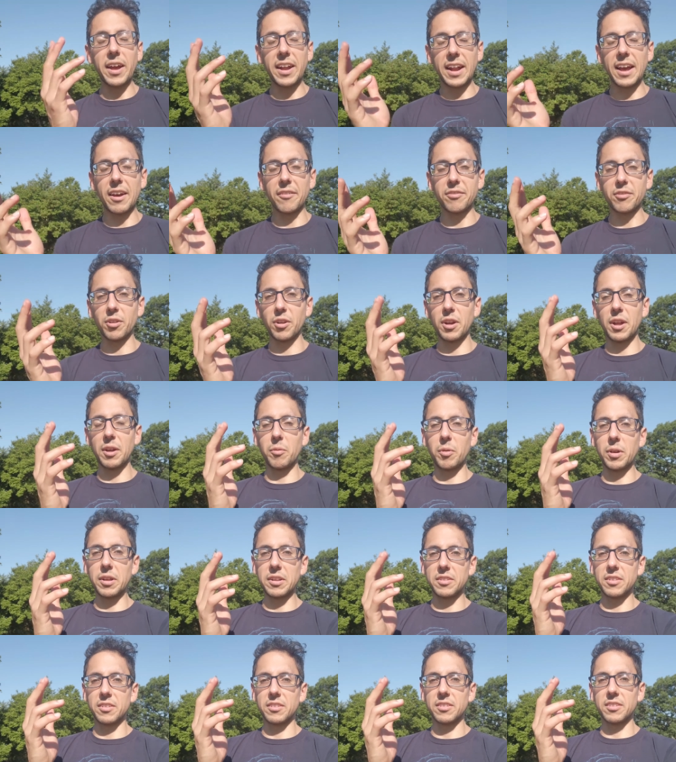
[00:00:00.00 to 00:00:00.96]
after I
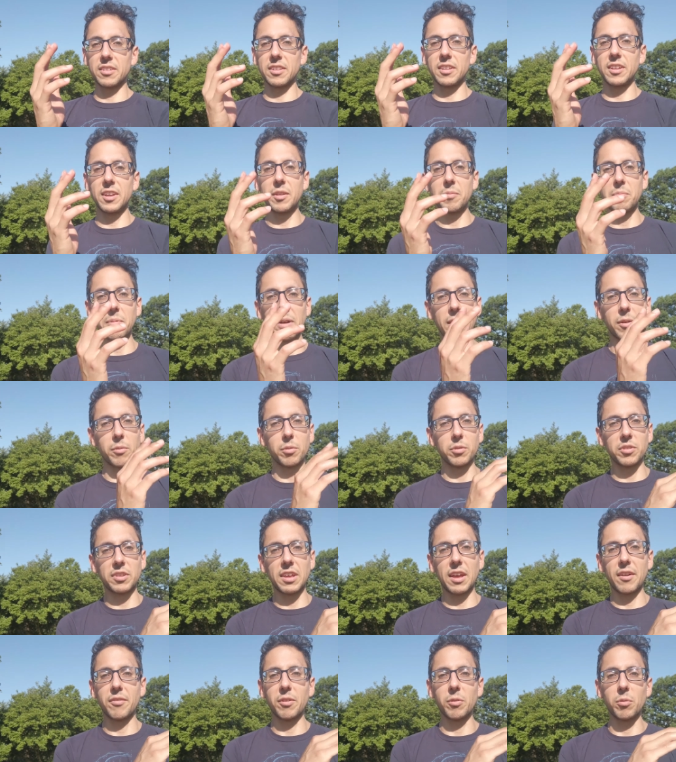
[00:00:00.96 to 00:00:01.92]
went to sleep, I
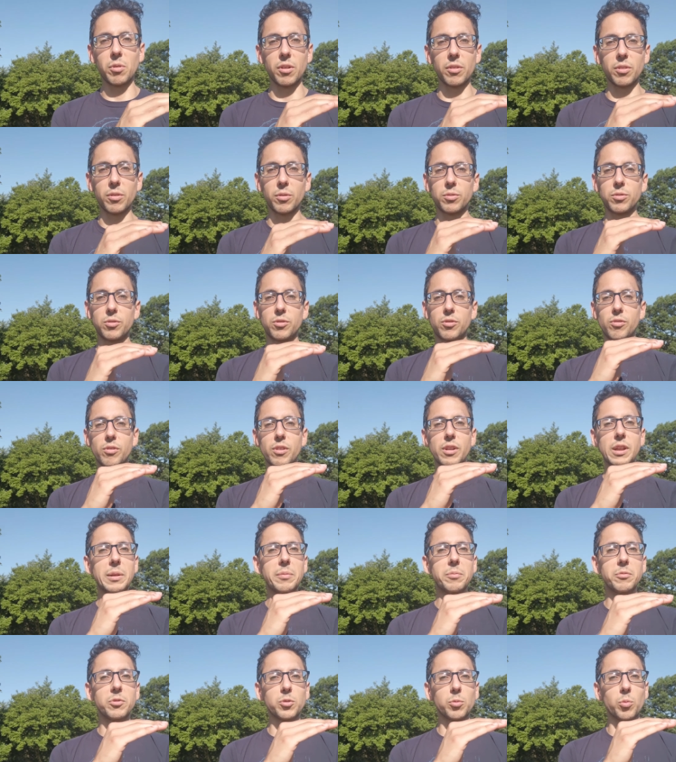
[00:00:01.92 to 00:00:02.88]
was having one of those
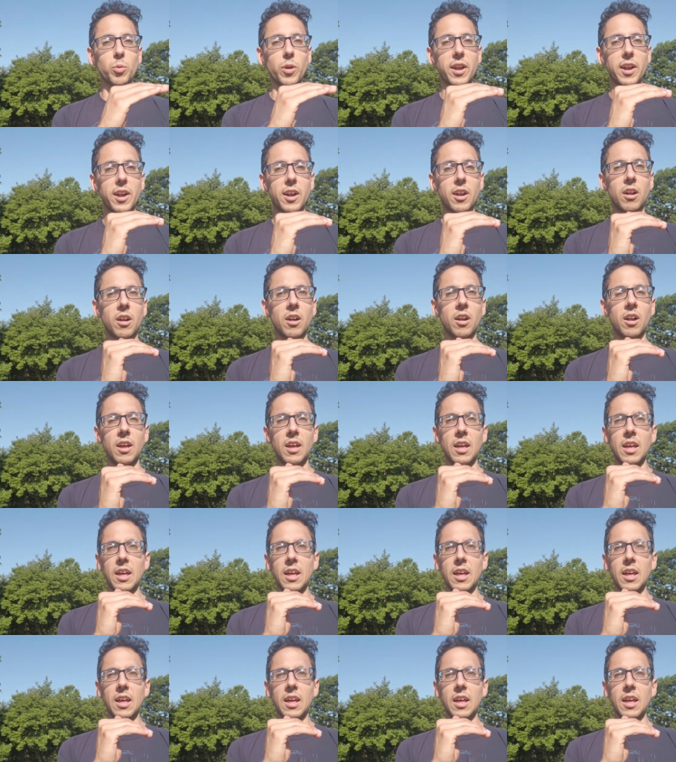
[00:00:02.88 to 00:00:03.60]
dreams where